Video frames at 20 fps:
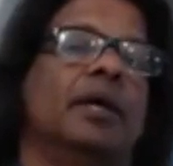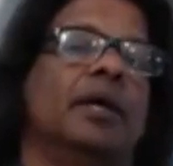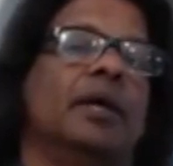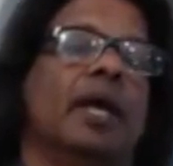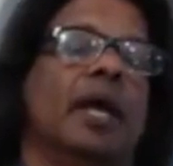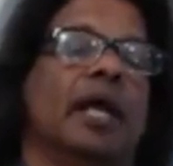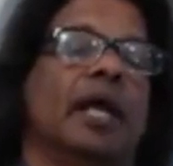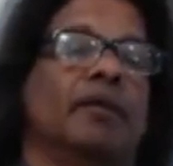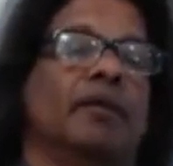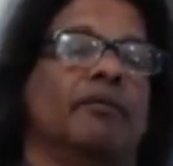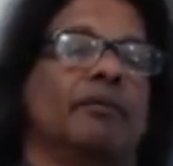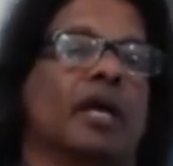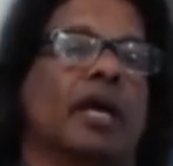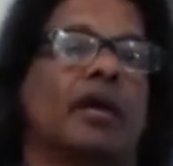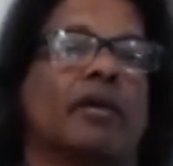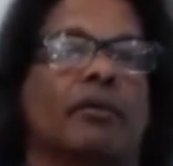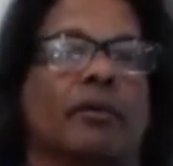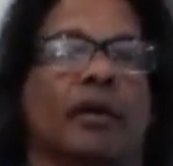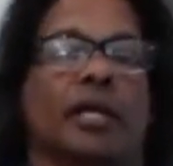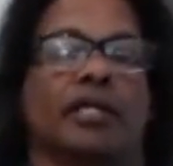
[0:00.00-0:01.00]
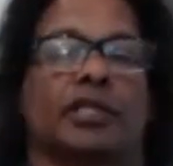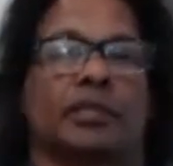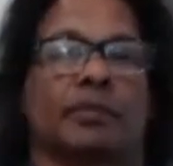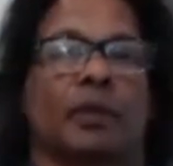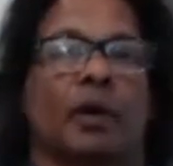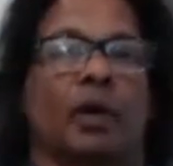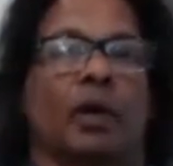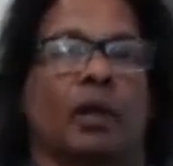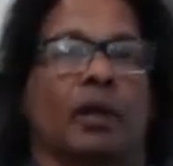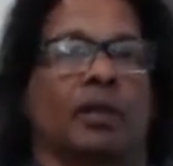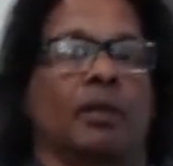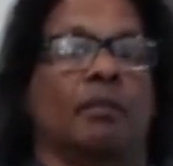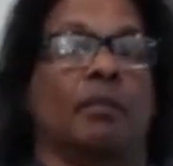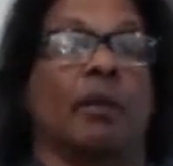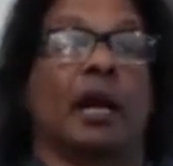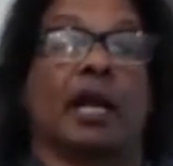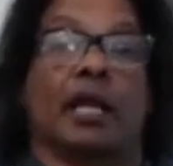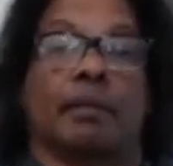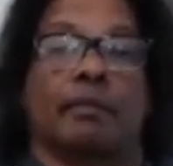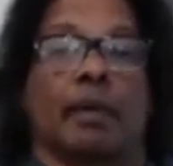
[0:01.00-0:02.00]
And if your country is small, your
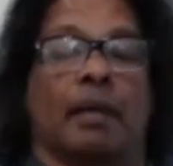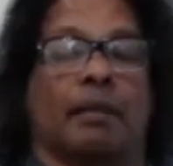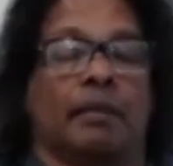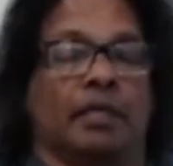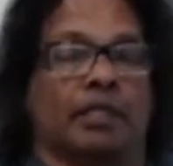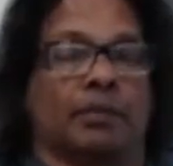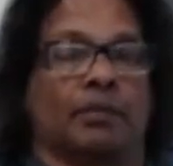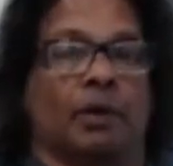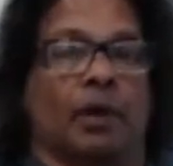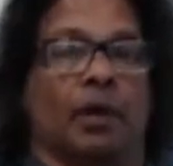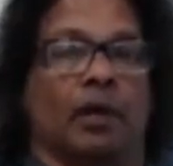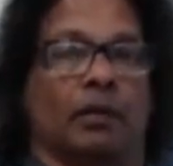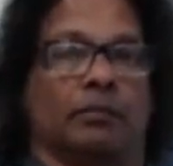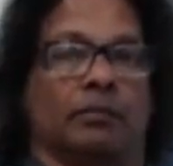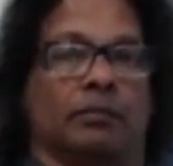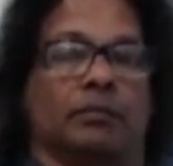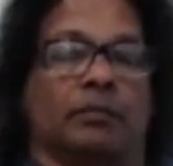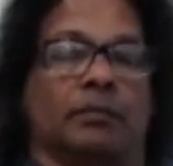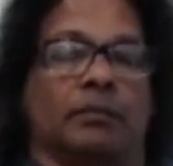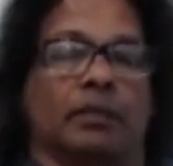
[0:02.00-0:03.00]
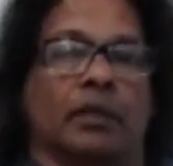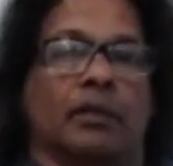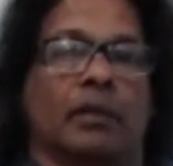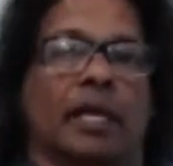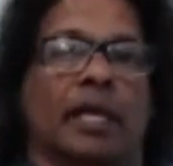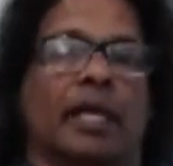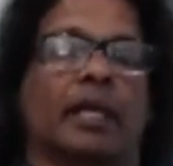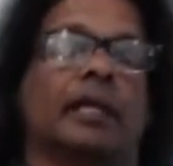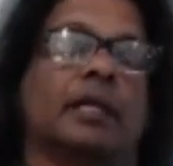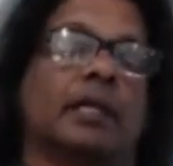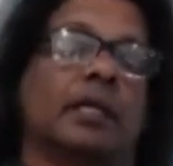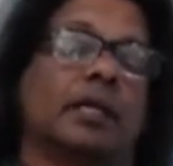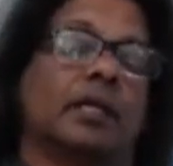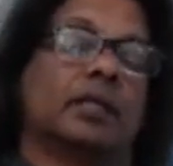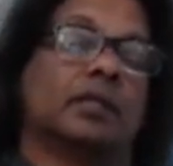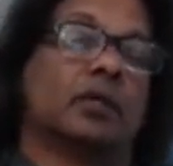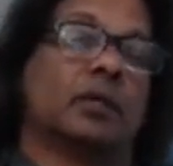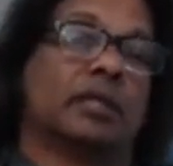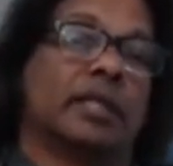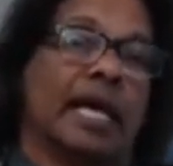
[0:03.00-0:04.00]
market may be small. Okay.
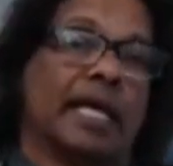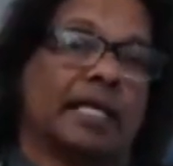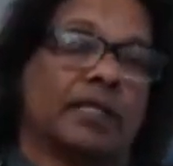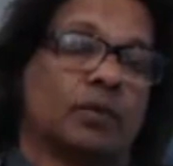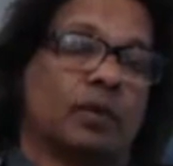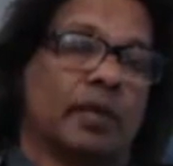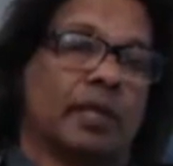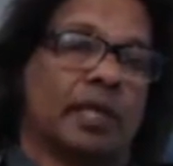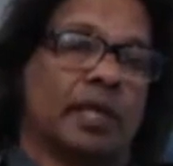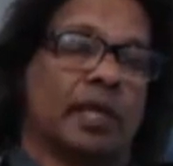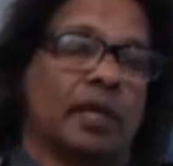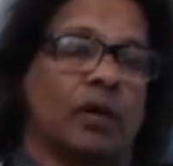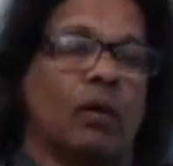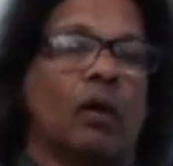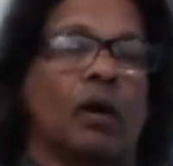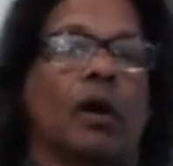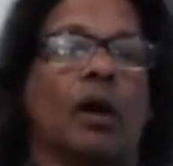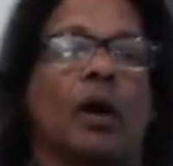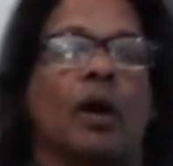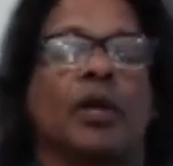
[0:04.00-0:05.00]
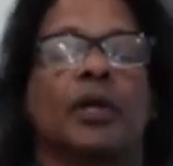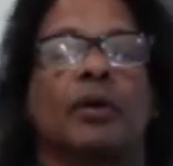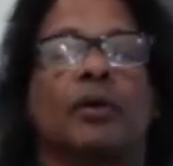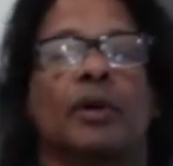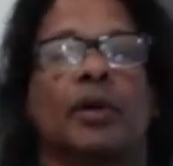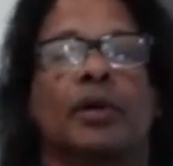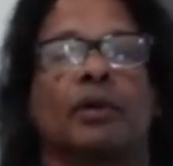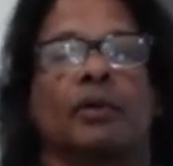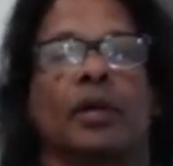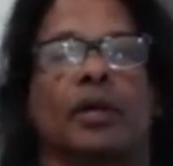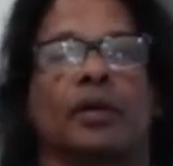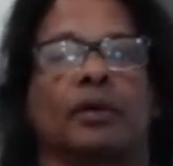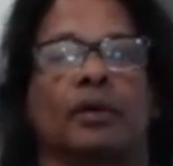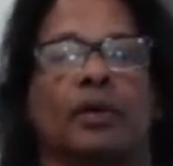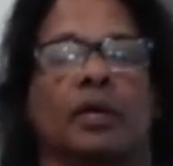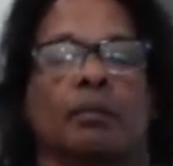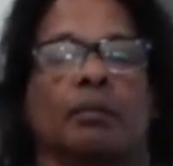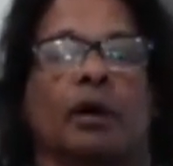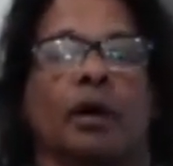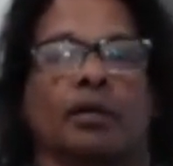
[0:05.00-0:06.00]
So that's one thing. Or are you going to only do
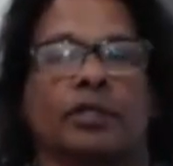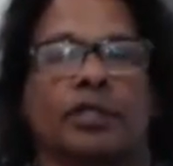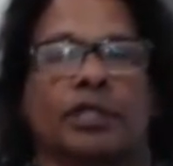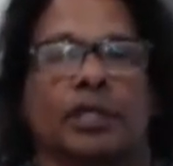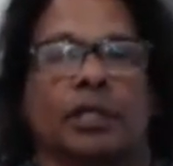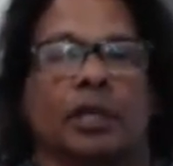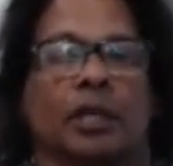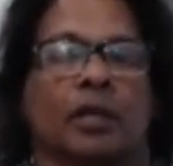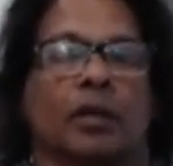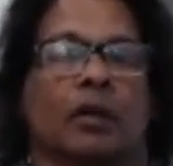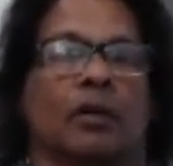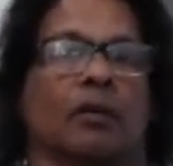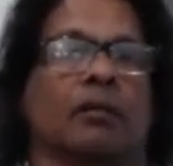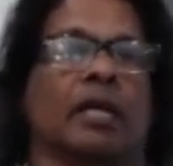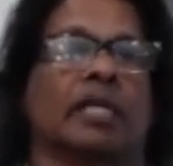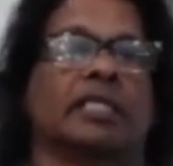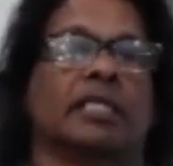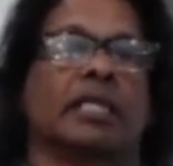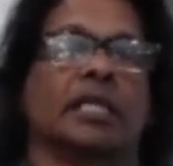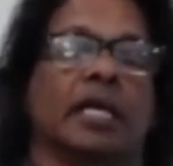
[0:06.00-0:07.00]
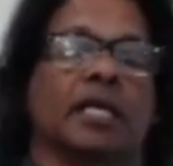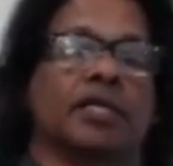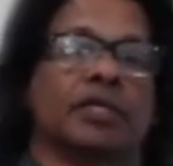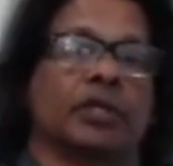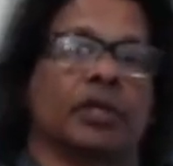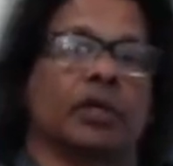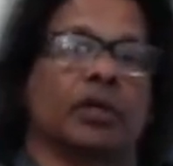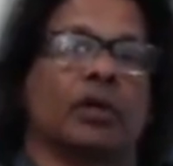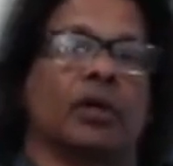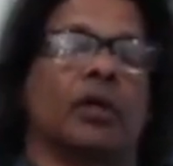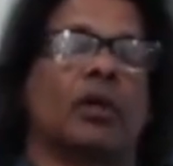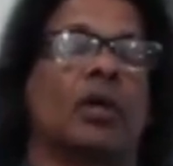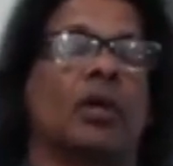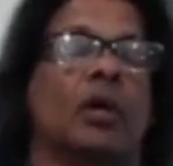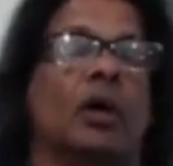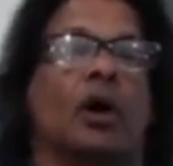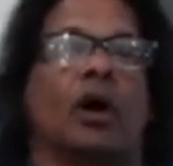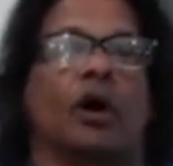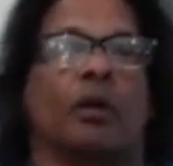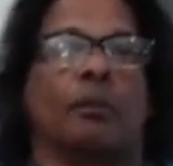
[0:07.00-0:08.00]
commercial or residential
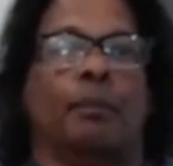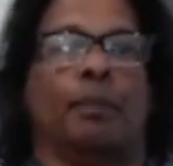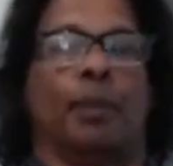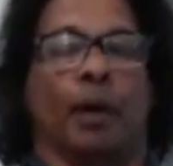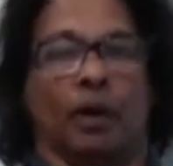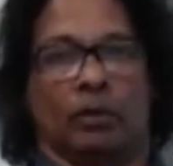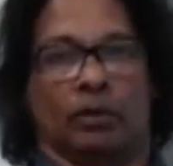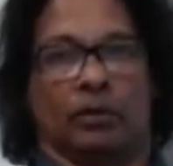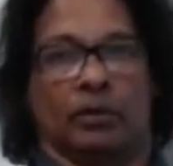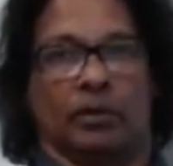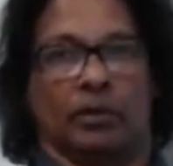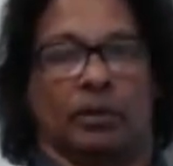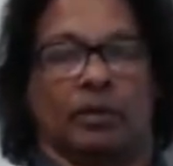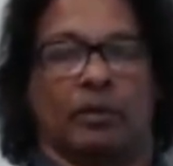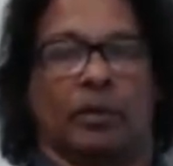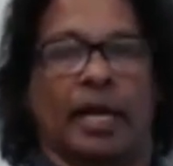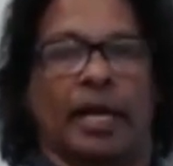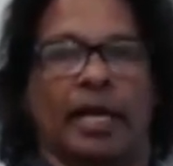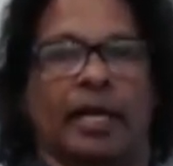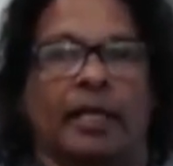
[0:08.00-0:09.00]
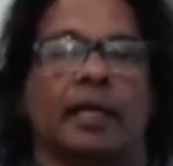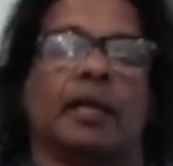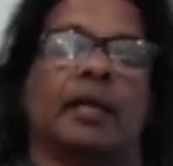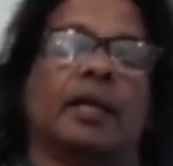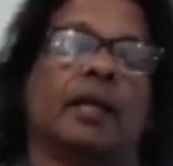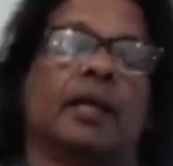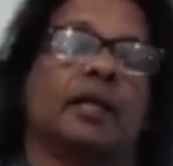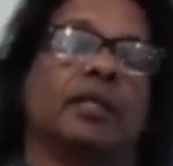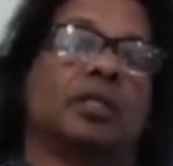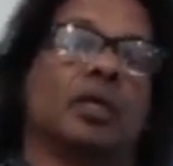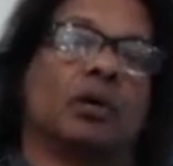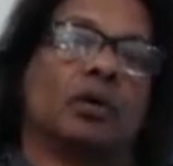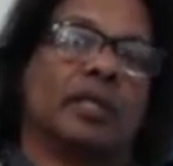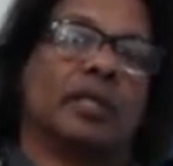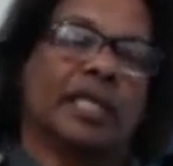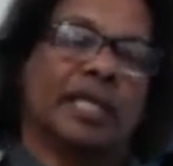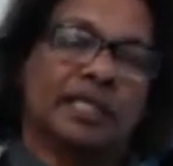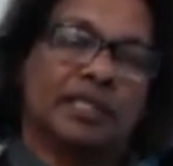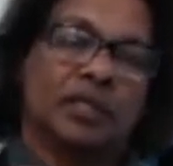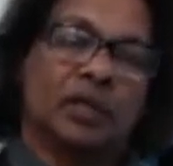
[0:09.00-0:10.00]
or both, right? So
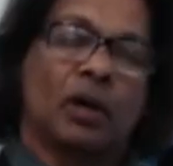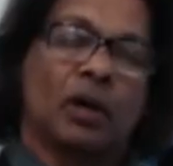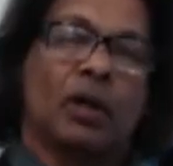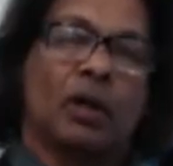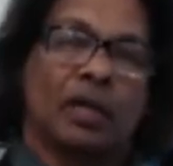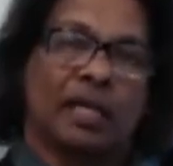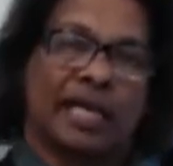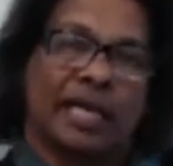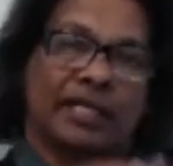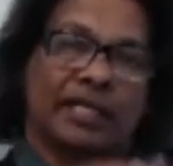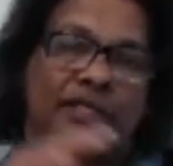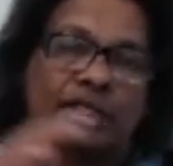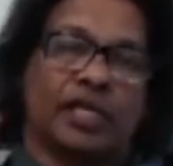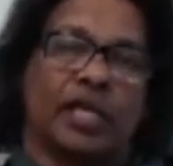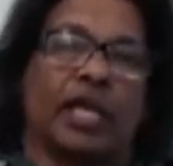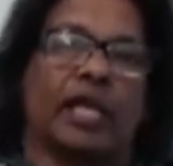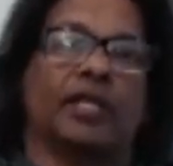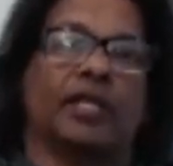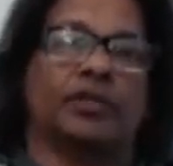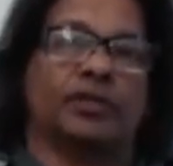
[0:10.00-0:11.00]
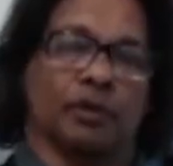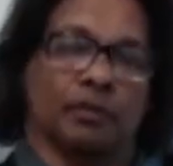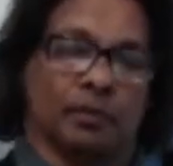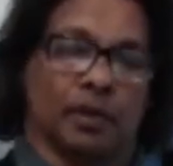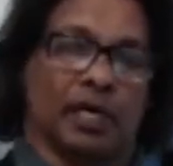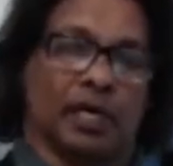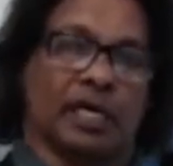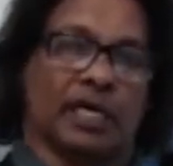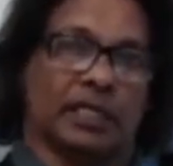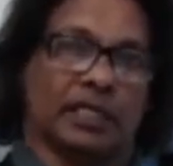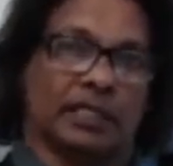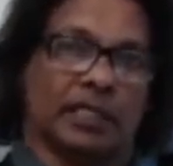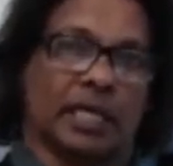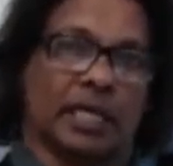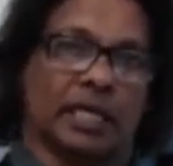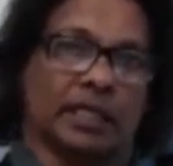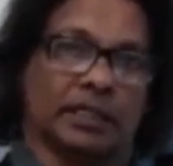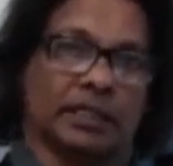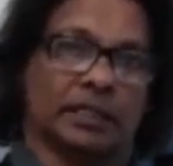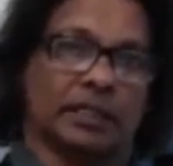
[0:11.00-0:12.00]
these all can change your market
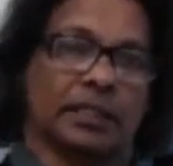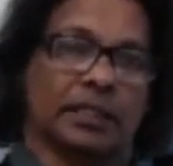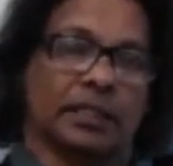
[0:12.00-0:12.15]
size.